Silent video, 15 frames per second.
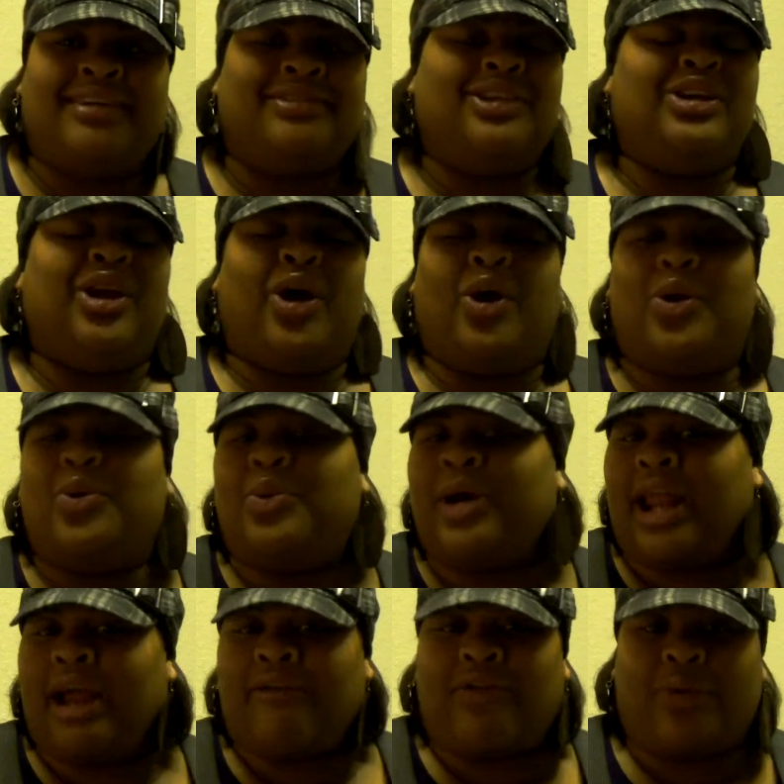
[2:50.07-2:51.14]

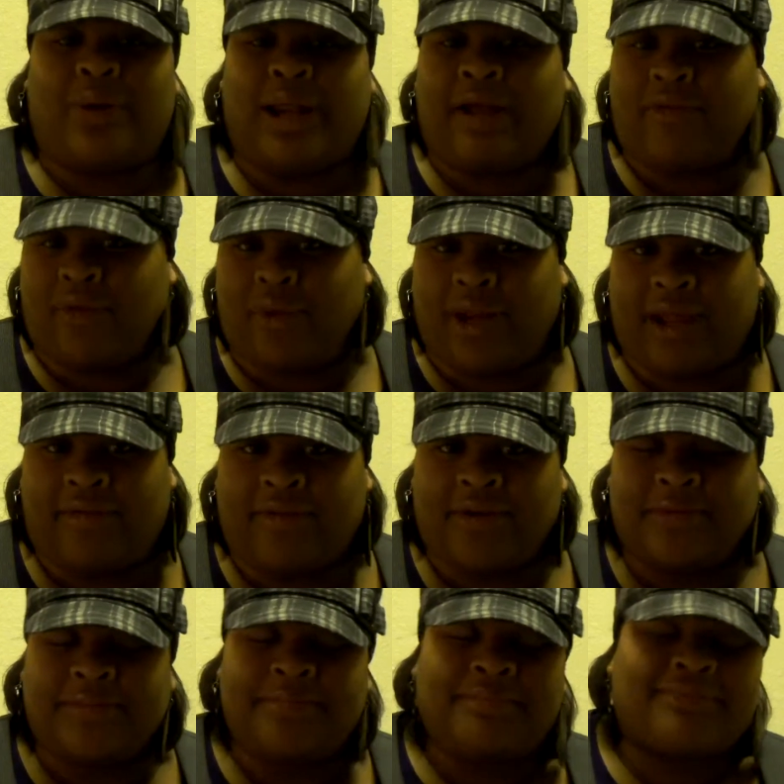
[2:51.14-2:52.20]

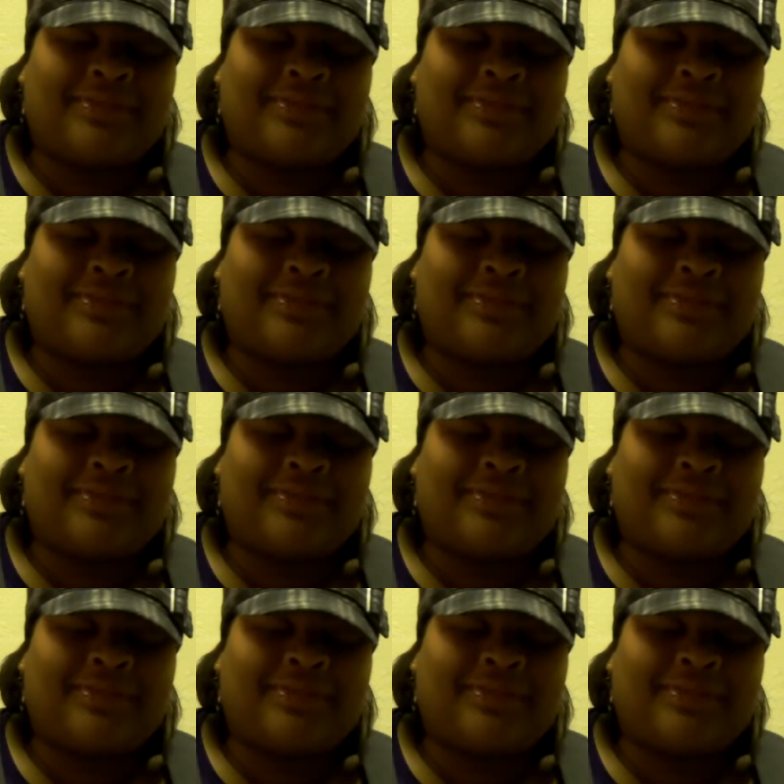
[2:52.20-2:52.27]
Whatever.